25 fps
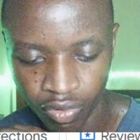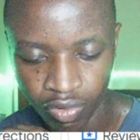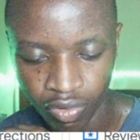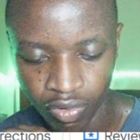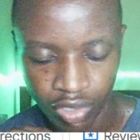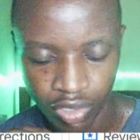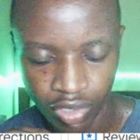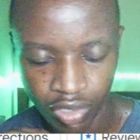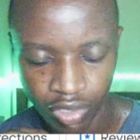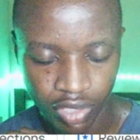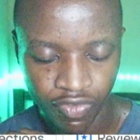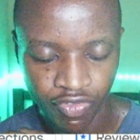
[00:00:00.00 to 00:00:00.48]

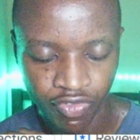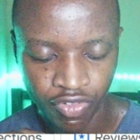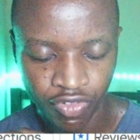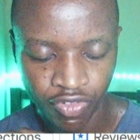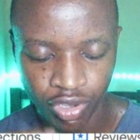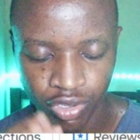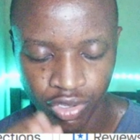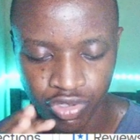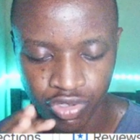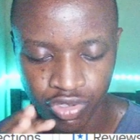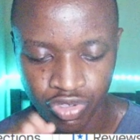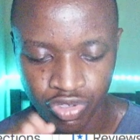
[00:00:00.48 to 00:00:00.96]
for you
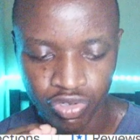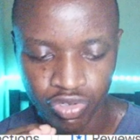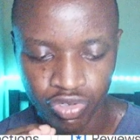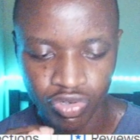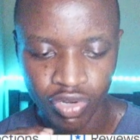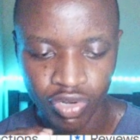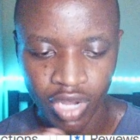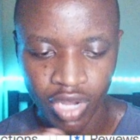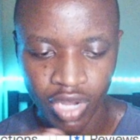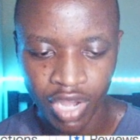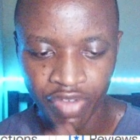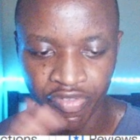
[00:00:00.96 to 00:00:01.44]
to have a
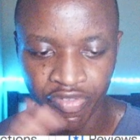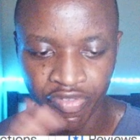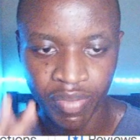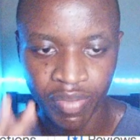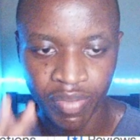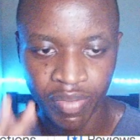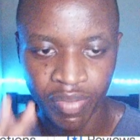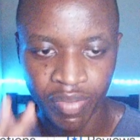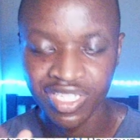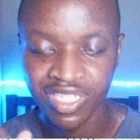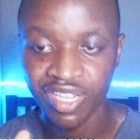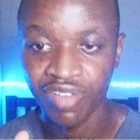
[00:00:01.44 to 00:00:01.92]
better
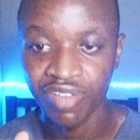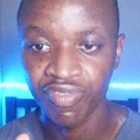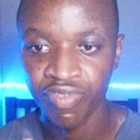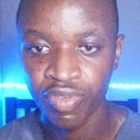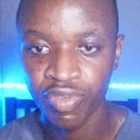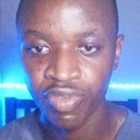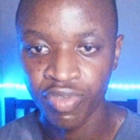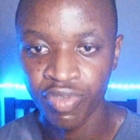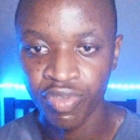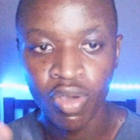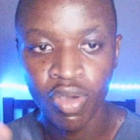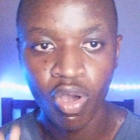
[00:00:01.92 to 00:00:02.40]
view,
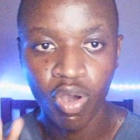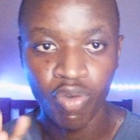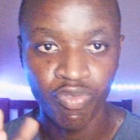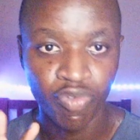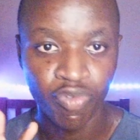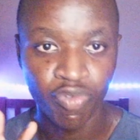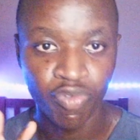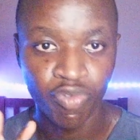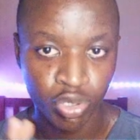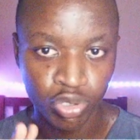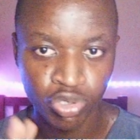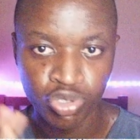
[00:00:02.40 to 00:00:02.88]
or for
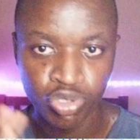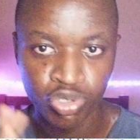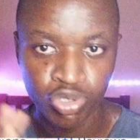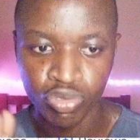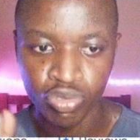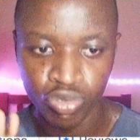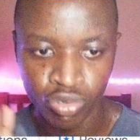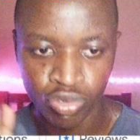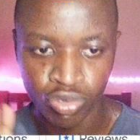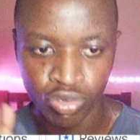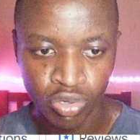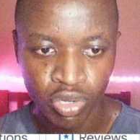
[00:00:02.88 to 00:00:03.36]
you
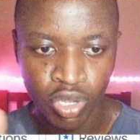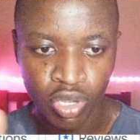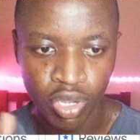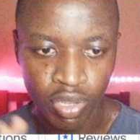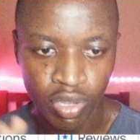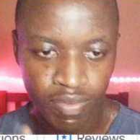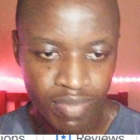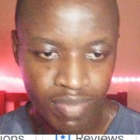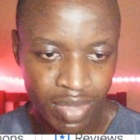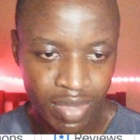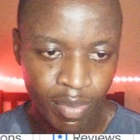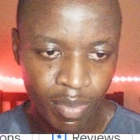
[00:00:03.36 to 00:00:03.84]
to
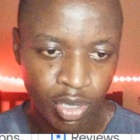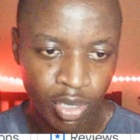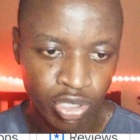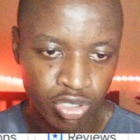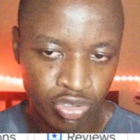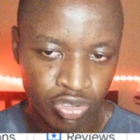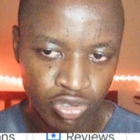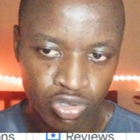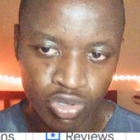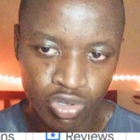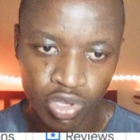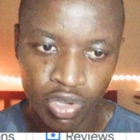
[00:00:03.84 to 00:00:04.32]
be able to
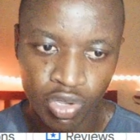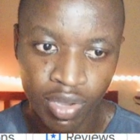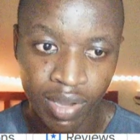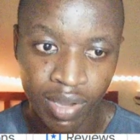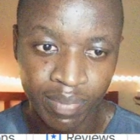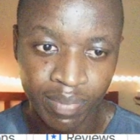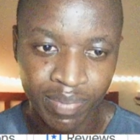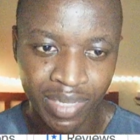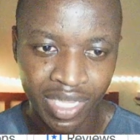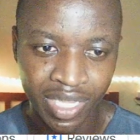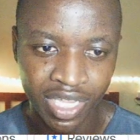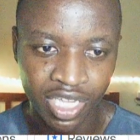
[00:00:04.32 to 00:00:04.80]
do your
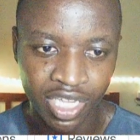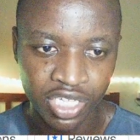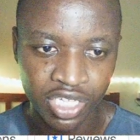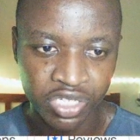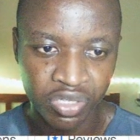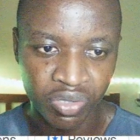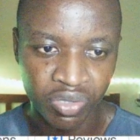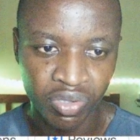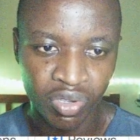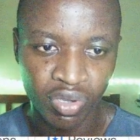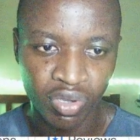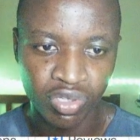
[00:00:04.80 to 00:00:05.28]
application,
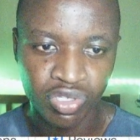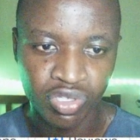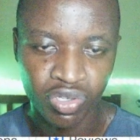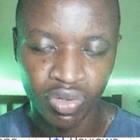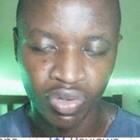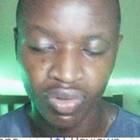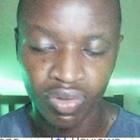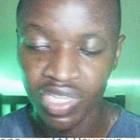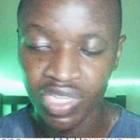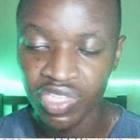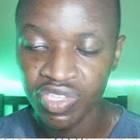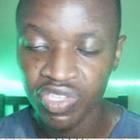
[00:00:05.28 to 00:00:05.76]
you ought
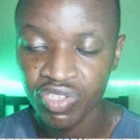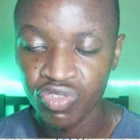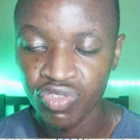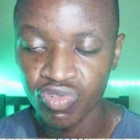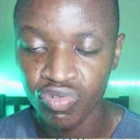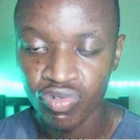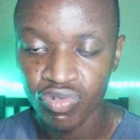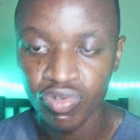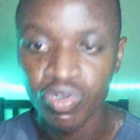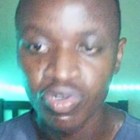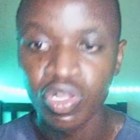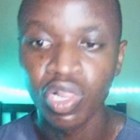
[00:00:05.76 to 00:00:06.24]
always to
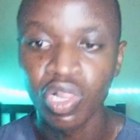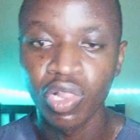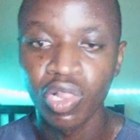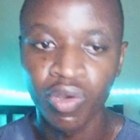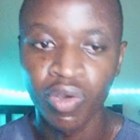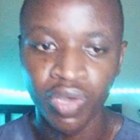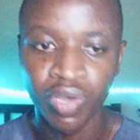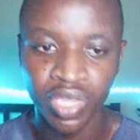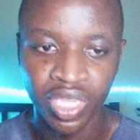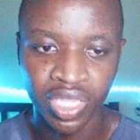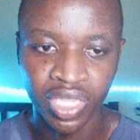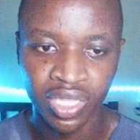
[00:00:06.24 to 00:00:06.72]

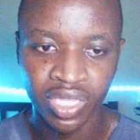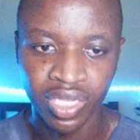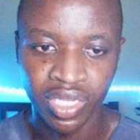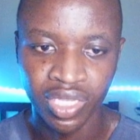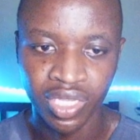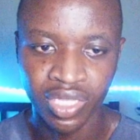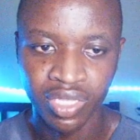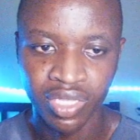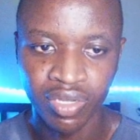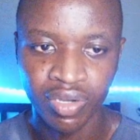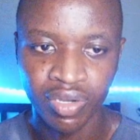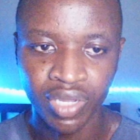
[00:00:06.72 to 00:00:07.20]
log
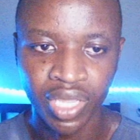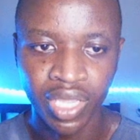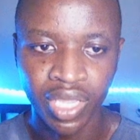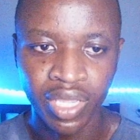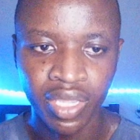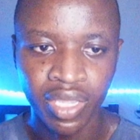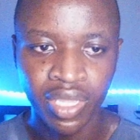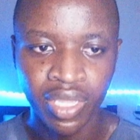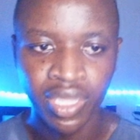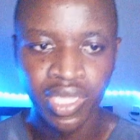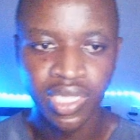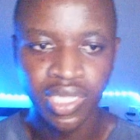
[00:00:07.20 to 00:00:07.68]
in. Okay,
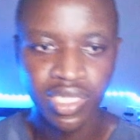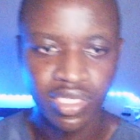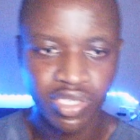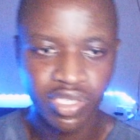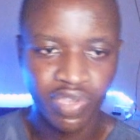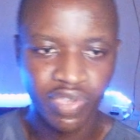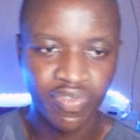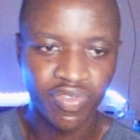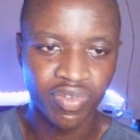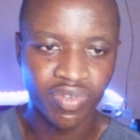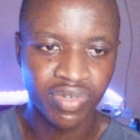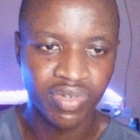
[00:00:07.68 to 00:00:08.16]
so
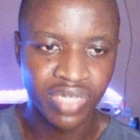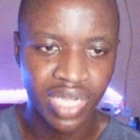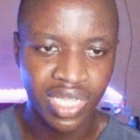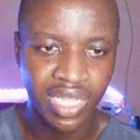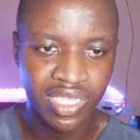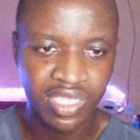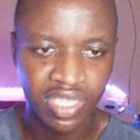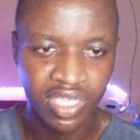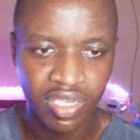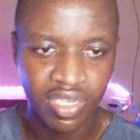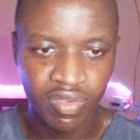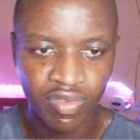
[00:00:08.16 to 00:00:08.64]
if you try
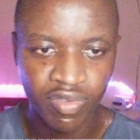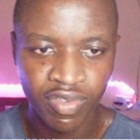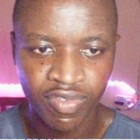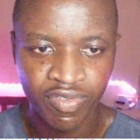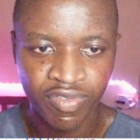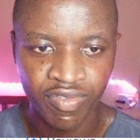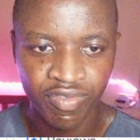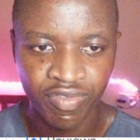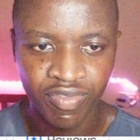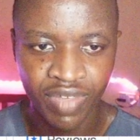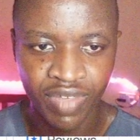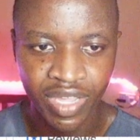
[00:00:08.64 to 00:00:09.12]
see with
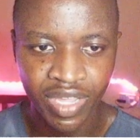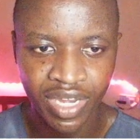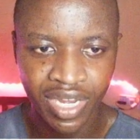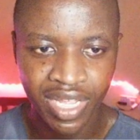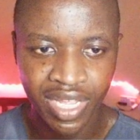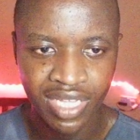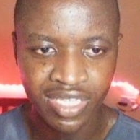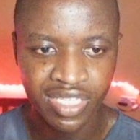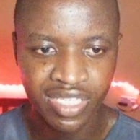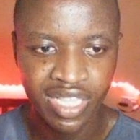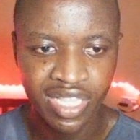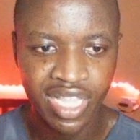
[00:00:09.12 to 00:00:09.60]

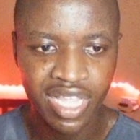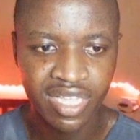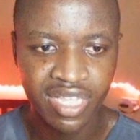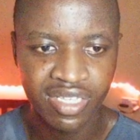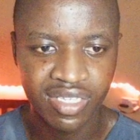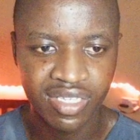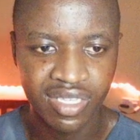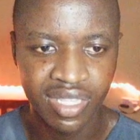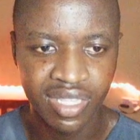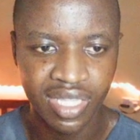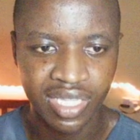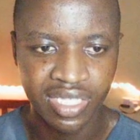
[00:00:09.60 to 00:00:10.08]
various links
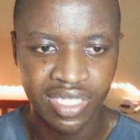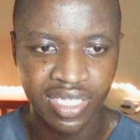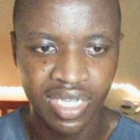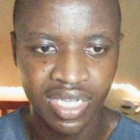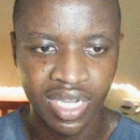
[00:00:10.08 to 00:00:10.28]
that